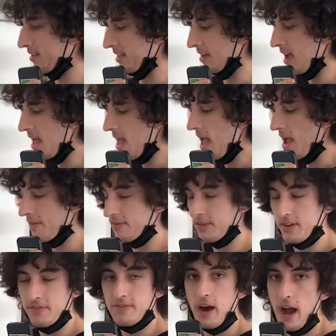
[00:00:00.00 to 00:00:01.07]
then
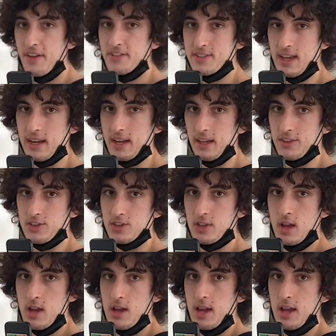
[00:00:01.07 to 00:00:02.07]
every 5 seconds,